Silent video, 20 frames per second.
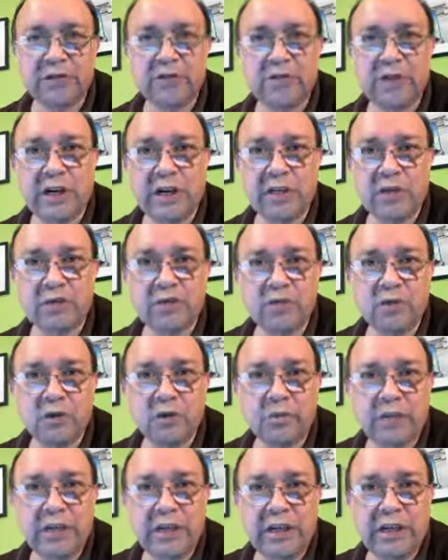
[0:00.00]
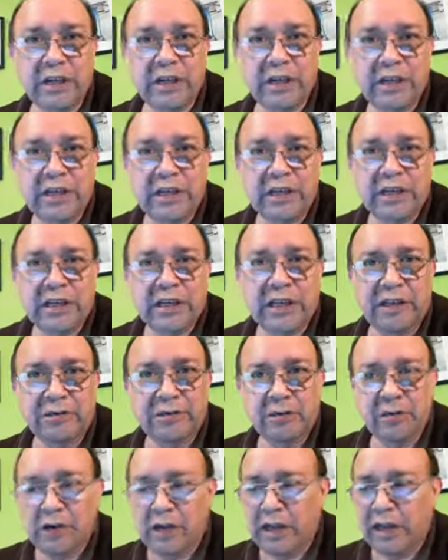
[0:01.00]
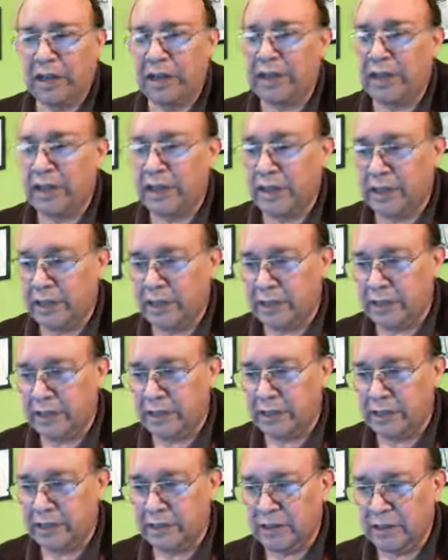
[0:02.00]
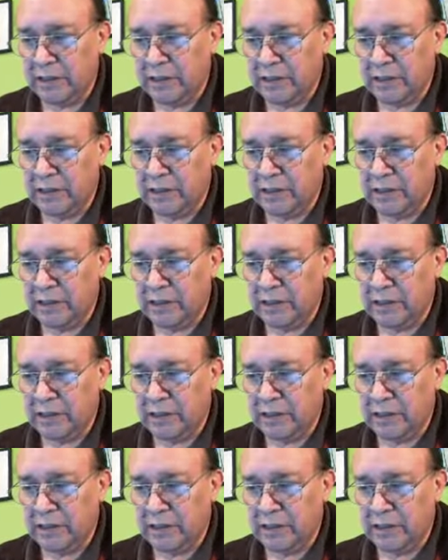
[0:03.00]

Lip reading: truss will be if you cut it like this.